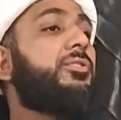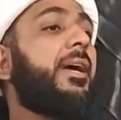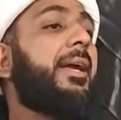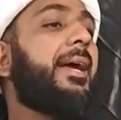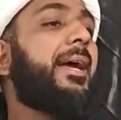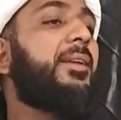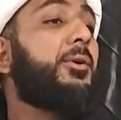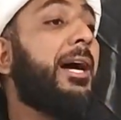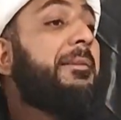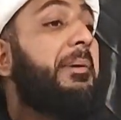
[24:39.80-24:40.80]
Sayyid,
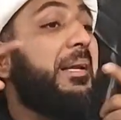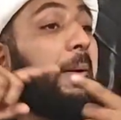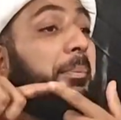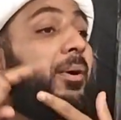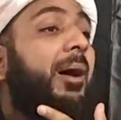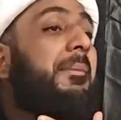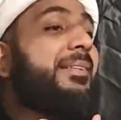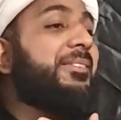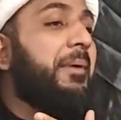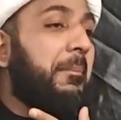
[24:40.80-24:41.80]
you had made a
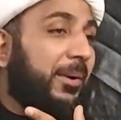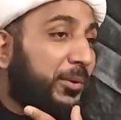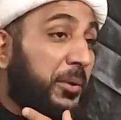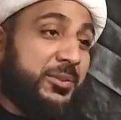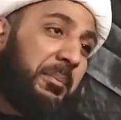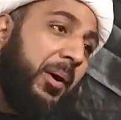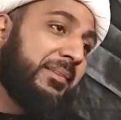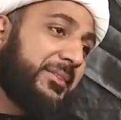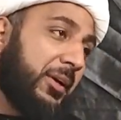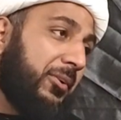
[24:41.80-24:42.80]
promise. Remember those
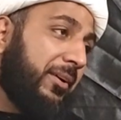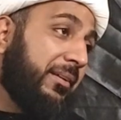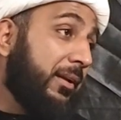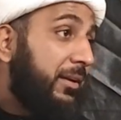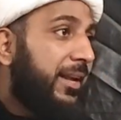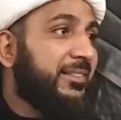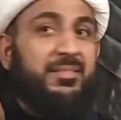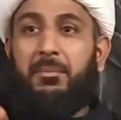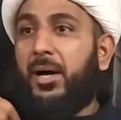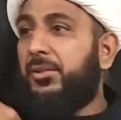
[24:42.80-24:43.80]
small children?
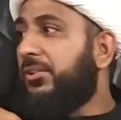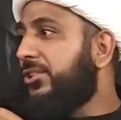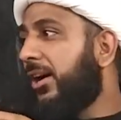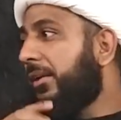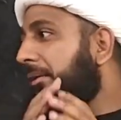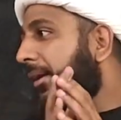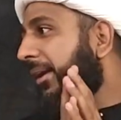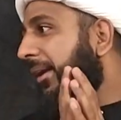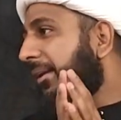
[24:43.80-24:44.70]
Yes, Mother John.